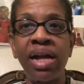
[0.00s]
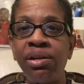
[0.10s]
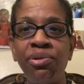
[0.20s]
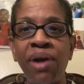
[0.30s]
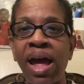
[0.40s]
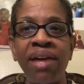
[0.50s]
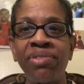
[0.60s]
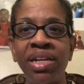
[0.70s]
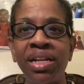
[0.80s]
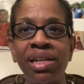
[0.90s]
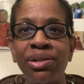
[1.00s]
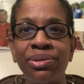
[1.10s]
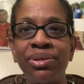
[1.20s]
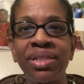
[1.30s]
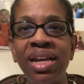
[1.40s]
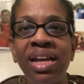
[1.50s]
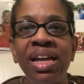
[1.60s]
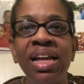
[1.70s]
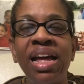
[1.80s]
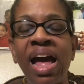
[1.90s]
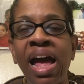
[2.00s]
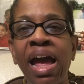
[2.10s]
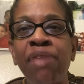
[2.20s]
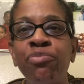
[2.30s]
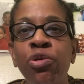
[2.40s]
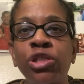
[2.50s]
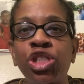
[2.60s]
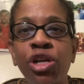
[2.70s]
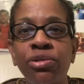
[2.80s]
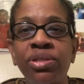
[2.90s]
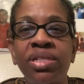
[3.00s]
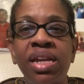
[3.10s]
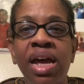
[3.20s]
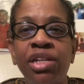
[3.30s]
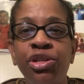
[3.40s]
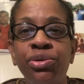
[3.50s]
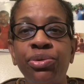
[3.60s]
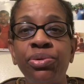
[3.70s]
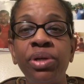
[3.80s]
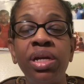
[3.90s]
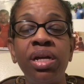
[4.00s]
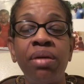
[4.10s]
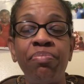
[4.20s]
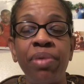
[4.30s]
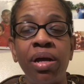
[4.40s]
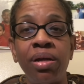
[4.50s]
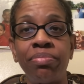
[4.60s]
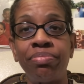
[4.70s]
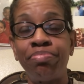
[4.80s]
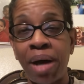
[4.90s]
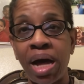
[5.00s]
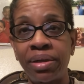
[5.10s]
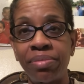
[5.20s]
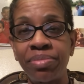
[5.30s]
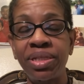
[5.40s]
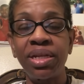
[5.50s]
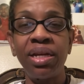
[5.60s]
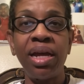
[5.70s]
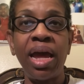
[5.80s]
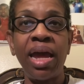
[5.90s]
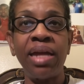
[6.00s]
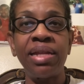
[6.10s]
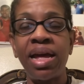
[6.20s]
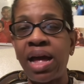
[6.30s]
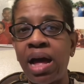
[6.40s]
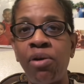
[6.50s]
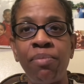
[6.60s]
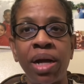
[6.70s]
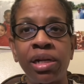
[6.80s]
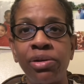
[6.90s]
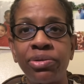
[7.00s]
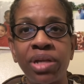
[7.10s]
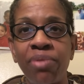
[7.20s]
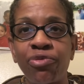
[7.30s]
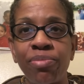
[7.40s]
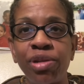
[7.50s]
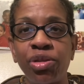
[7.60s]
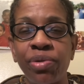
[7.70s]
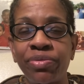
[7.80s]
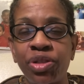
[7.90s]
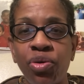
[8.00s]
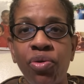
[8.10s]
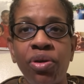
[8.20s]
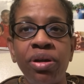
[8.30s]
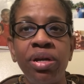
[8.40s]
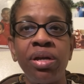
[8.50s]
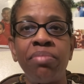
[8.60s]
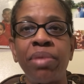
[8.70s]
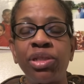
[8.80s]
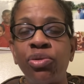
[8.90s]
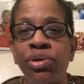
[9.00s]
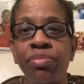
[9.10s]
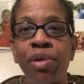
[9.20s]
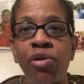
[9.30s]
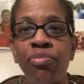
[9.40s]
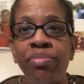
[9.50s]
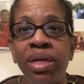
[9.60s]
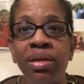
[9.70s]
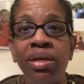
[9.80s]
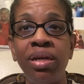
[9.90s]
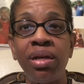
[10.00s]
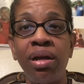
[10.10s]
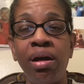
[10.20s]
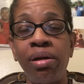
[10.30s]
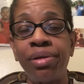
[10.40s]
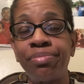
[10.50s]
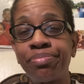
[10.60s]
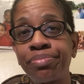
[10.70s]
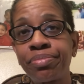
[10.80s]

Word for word: I don't have any clothes. I have more shirts than I do uh, bottoms and that all my clothes come from the thrift store. My daughter bought me um,